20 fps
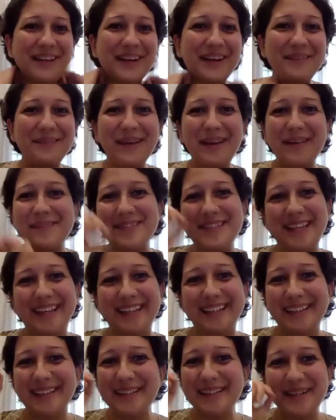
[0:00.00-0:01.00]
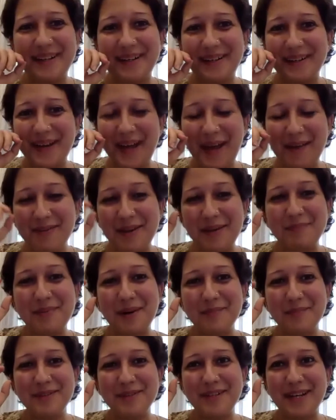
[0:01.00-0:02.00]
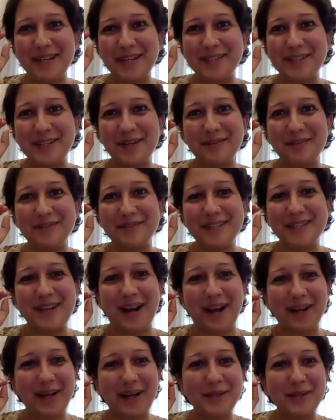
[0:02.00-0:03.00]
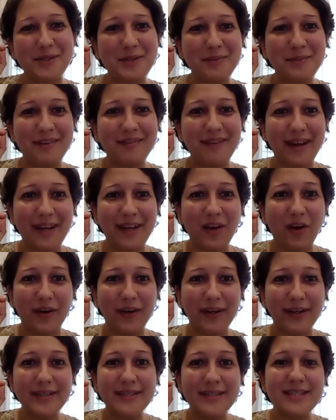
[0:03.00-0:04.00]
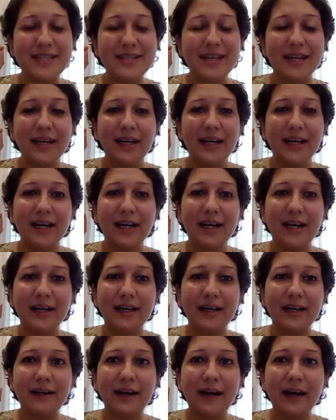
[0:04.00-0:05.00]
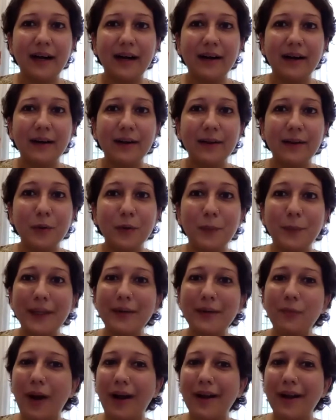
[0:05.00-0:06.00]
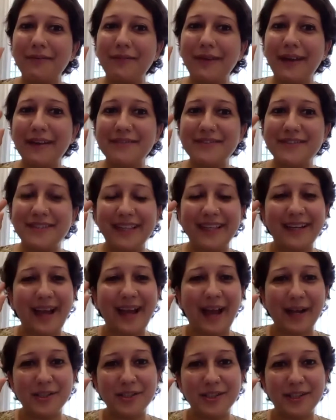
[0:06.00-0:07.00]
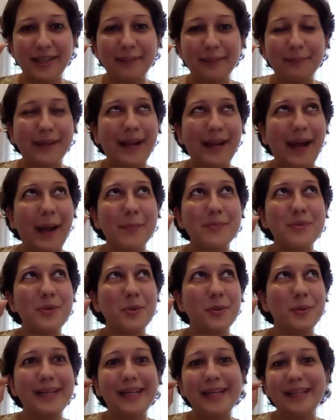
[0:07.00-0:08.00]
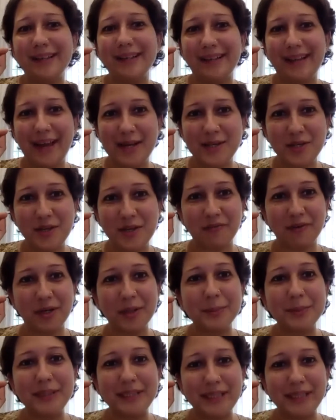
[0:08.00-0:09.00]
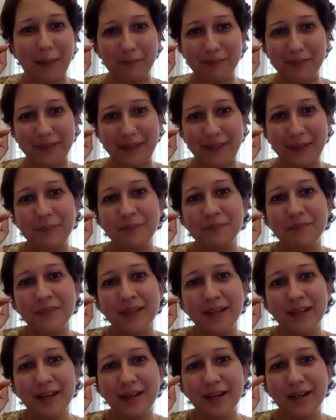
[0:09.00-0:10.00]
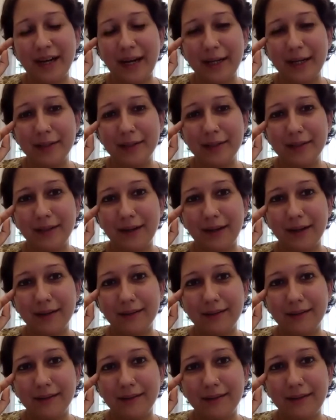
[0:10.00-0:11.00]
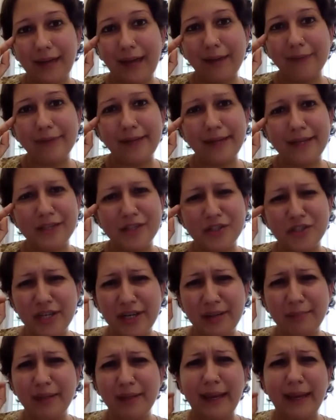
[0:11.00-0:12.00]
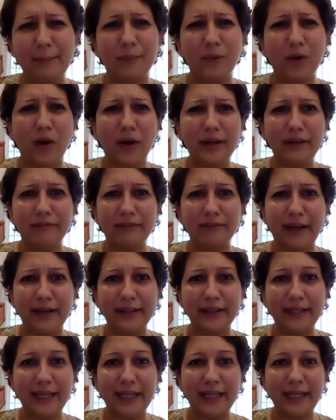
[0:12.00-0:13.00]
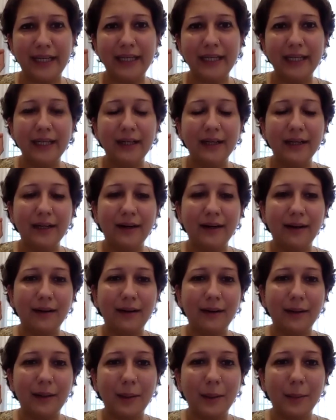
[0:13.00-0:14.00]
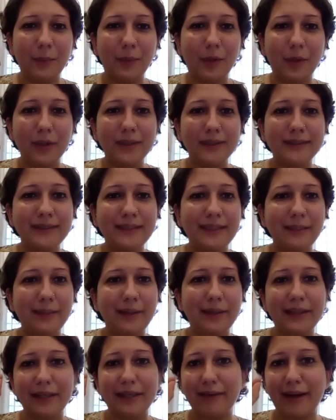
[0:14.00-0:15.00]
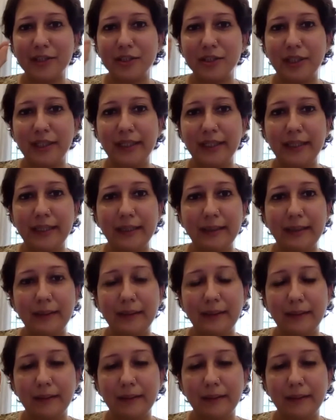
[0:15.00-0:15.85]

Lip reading: we've seen every permutation of this, Nagesh, to be very honest. Rupee one we have seen actually perhaps only in the case of urban company, right? That they have an extremely employee friendly policy where they've actually